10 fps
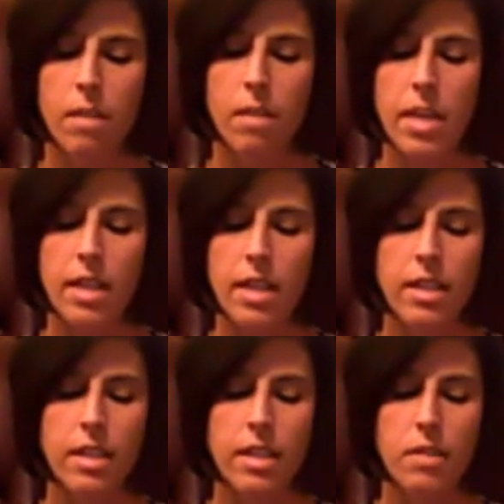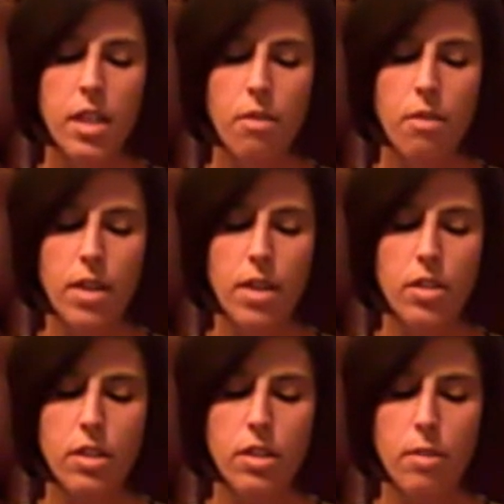It consists of 10
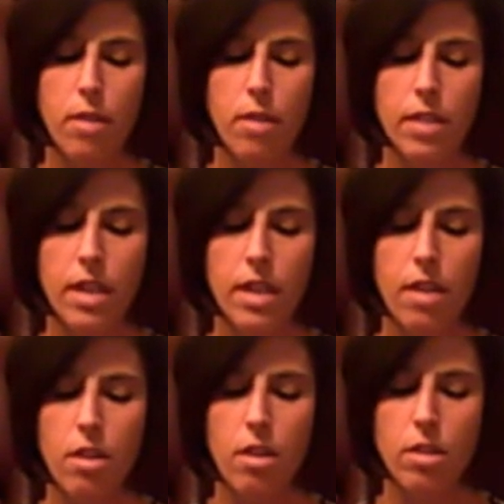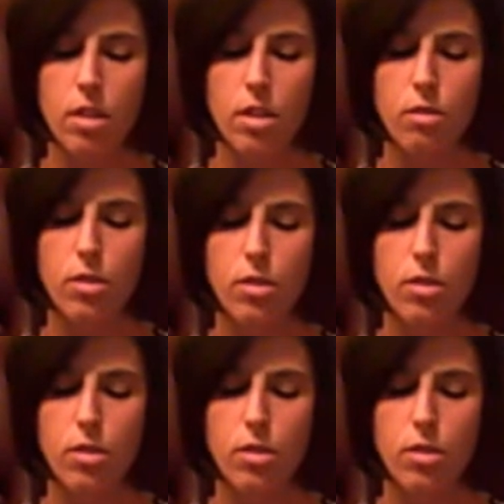questions about recent alcohol use,